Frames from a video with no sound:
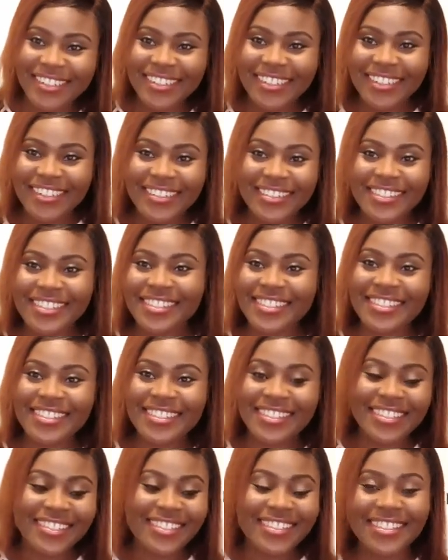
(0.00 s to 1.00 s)

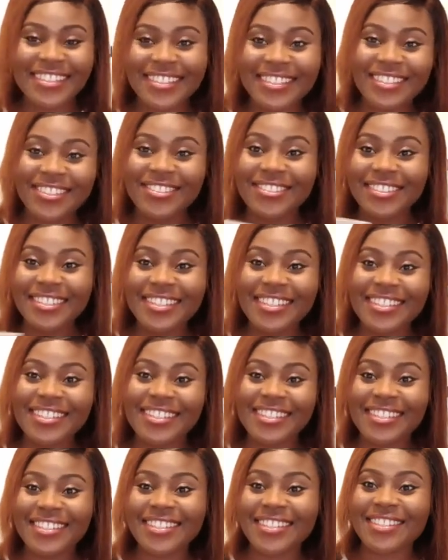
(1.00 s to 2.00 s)
It's on
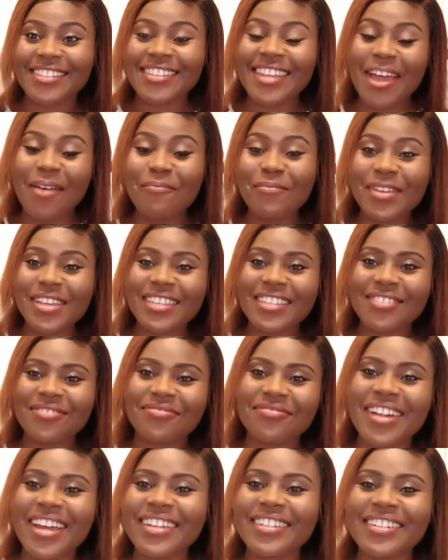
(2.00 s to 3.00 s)
this amazing
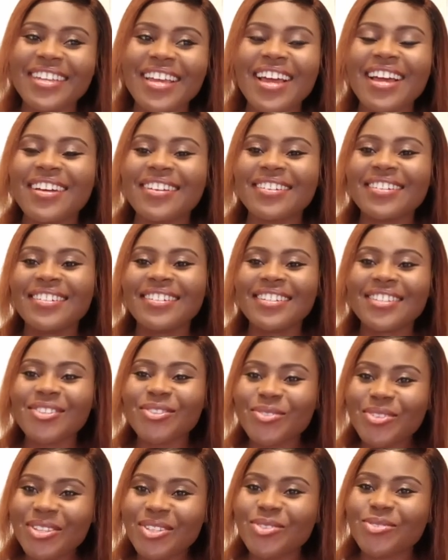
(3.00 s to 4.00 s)
ride. Yeah, it's
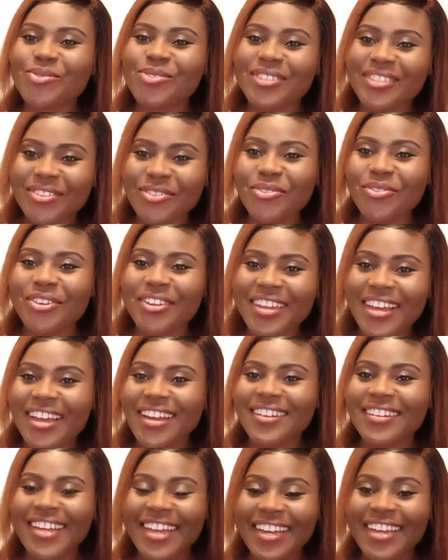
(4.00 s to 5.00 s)
2023.
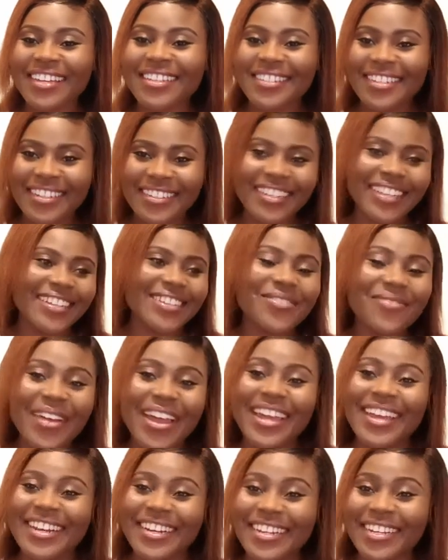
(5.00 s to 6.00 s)
Yeah, like I said in
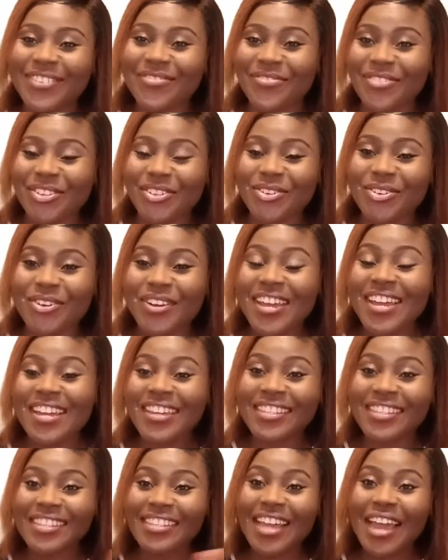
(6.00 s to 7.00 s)
my earlier video,
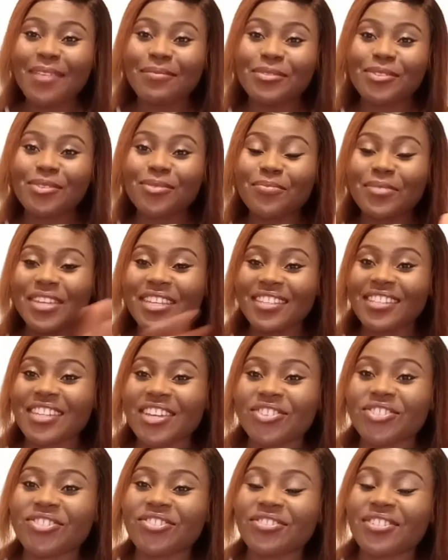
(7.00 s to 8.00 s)
it's time to be
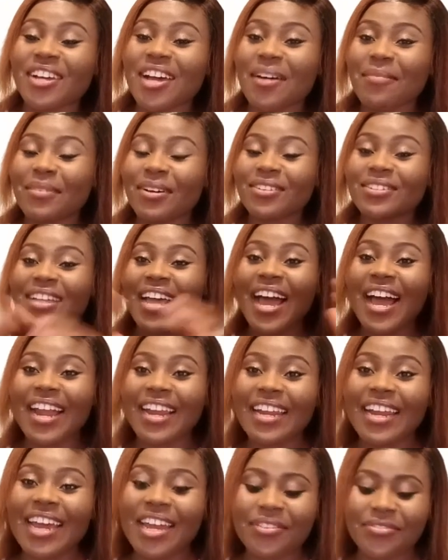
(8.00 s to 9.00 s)
intentional about our
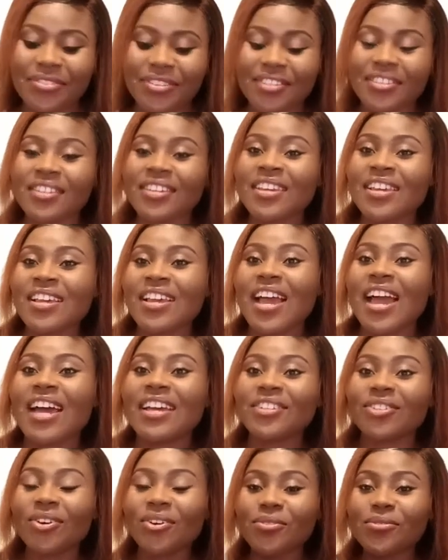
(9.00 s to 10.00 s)
lives
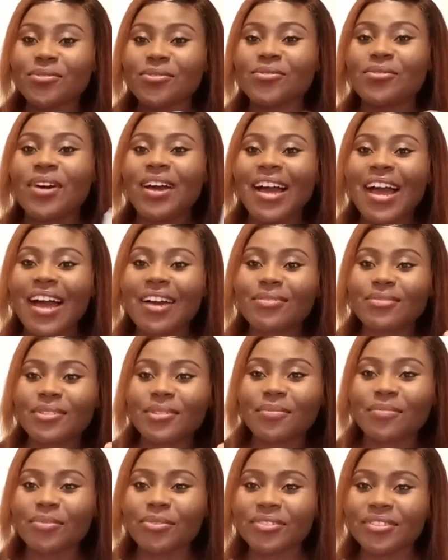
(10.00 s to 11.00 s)
and also our
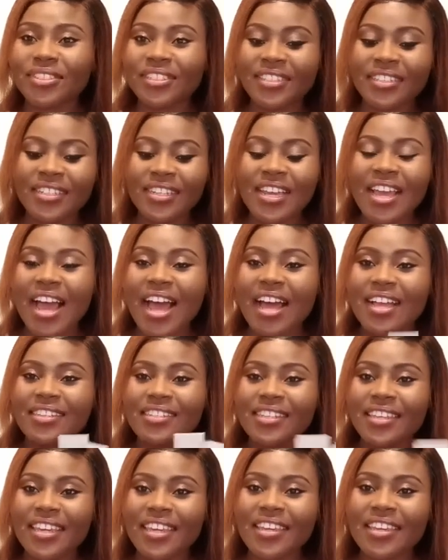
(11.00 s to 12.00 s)
outer body, our
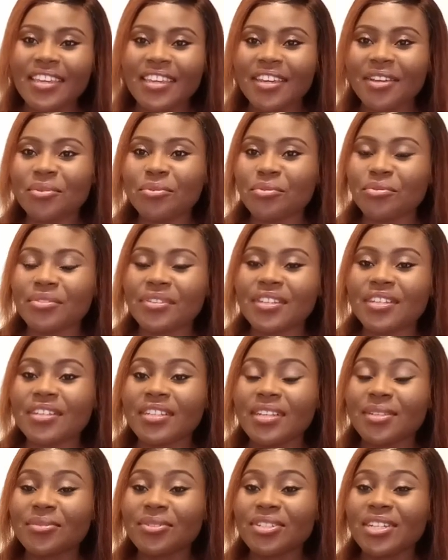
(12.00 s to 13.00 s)
skincare routine,
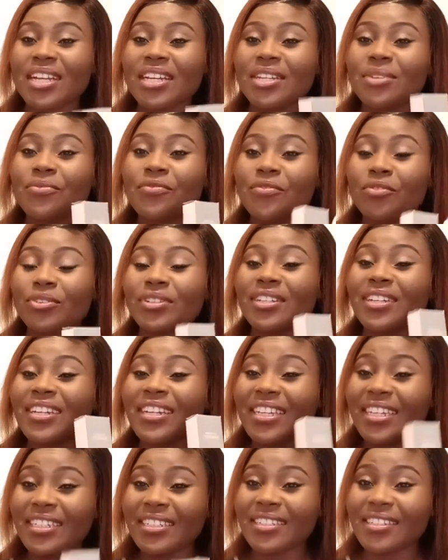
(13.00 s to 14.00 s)
especially for the
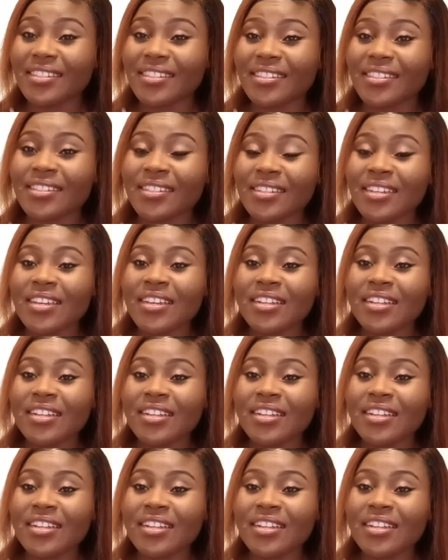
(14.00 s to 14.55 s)
ladies.